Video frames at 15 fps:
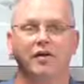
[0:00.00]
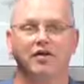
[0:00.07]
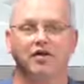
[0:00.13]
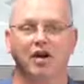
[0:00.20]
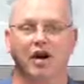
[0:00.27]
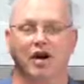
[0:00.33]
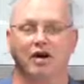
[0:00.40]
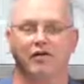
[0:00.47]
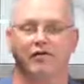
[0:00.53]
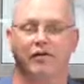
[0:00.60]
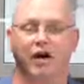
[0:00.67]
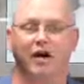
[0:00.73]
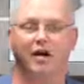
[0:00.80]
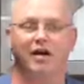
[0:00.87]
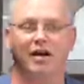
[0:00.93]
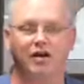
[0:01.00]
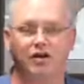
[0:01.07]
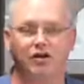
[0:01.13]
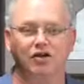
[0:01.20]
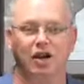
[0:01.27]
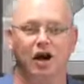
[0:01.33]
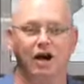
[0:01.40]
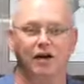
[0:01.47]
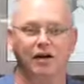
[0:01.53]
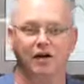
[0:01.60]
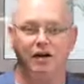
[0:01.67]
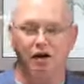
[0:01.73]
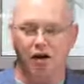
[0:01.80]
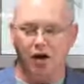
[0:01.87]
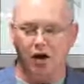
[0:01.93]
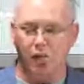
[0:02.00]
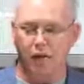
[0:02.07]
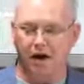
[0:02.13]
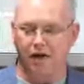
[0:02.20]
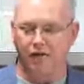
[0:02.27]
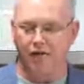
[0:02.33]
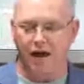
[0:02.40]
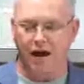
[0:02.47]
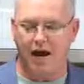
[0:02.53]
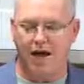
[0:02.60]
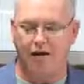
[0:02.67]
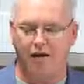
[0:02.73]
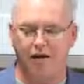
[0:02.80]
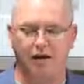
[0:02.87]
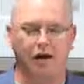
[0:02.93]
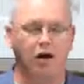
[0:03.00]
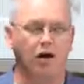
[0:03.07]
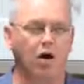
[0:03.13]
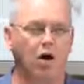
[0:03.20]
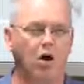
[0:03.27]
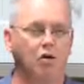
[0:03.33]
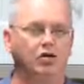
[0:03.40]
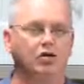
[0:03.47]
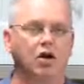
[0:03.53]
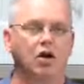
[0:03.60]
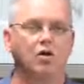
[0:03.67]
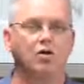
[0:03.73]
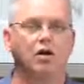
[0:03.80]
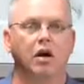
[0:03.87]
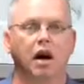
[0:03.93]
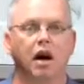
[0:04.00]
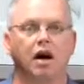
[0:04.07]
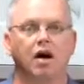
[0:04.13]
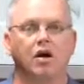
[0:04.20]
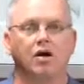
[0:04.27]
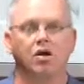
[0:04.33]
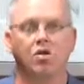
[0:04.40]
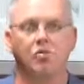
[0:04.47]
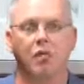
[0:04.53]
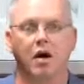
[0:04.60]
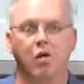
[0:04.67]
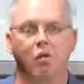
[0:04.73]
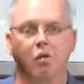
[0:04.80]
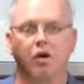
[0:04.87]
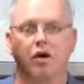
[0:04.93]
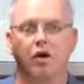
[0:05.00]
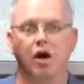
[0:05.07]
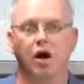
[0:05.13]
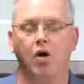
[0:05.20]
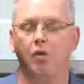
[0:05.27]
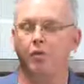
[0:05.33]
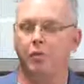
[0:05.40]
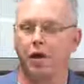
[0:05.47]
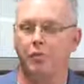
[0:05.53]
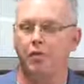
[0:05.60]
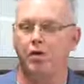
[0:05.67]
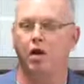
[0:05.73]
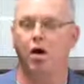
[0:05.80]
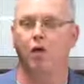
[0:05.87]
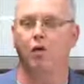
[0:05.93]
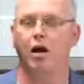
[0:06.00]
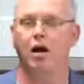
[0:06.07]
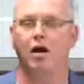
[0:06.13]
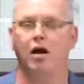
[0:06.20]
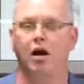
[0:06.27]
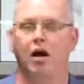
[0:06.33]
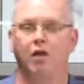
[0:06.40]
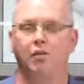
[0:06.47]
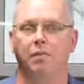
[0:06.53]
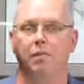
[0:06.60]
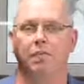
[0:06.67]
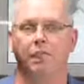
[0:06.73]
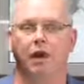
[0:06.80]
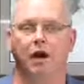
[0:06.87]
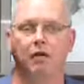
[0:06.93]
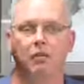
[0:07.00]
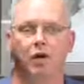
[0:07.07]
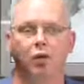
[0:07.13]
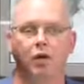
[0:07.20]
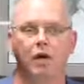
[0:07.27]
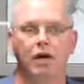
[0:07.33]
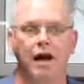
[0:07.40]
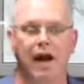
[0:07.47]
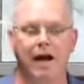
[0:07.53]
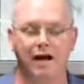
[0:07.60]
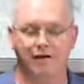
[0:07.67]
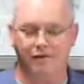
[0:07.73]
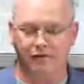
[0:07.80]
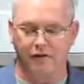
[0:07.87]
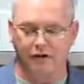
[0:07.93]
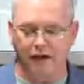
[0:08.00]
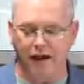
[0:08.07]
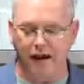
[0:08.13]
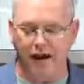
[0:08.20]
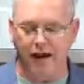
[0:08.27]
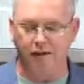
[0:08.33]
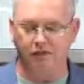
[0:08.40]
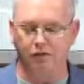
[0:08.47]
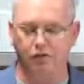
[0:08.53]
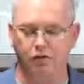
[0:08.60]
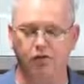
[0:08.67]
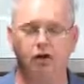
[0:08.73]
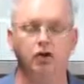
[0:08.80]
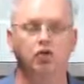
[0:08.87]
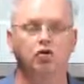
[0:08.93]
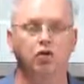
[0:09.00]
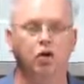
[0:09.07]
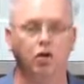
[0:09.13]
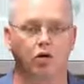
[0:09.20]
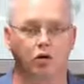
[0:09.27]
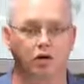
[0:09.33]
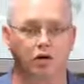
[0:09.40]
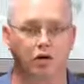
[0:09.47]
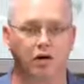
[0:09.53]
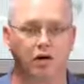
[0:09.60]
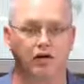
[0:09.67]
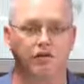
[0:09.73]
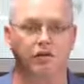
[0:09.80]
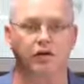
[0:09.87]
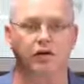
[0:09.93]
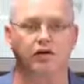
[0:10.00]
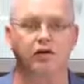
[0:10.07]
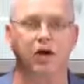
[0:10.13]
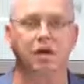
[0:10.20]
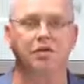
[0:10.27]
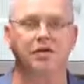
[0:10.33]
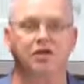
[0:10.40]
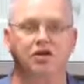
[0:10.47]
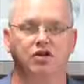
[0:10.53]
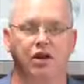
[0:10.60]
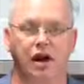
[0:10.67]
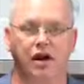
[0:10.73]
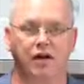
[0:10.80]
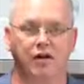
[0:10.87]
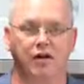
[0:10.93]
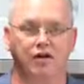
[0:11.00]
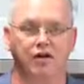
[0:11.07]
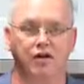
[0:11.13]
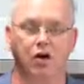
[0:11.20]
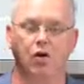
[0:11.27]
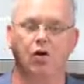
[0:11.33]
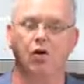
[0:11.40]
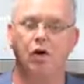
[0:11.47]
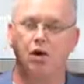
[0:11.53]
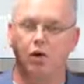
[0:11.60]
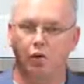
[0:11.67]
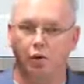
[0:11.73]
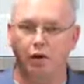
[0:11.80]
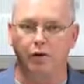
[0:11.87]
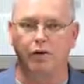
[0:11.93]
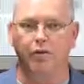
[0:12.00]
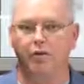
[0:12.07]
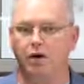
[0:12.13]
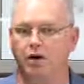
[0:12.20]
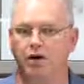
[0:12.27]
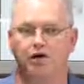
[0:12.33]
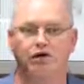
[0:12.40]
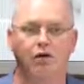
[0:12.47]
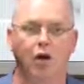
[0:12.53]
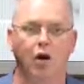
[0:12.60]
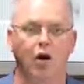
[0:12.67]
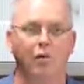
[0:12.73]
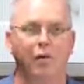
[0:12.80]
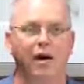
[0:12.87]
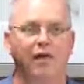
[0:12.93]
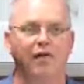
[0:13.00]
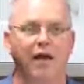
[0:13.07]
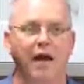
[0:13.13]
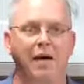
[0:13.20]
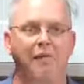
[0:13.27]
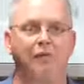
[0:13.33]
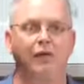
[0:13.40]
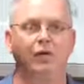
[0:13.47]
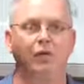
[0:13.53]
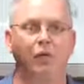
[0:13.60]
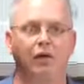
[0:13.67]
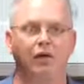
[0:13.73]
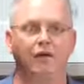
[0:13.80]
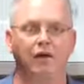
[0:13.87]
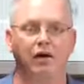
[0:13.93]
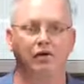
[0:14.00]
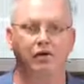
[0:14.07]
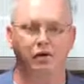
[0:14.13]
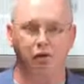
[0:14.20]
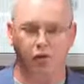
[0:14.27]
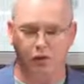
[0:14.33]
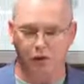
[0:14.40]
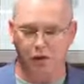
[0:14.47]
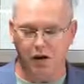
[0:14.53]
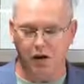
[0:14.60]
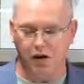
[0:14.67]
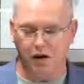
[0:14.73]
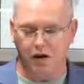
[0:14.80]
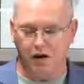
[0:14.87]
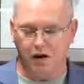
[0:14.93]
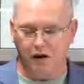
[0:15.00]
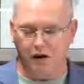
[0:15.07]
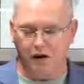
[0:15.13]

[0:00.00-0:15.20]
the 2nd. Very excited about that. Uh, also, uh, you may want to know, maybe already know, uh, but we have uh, canceled Trunk or Treat for this coming Saturday. So we are sorry about that, but we felt it would be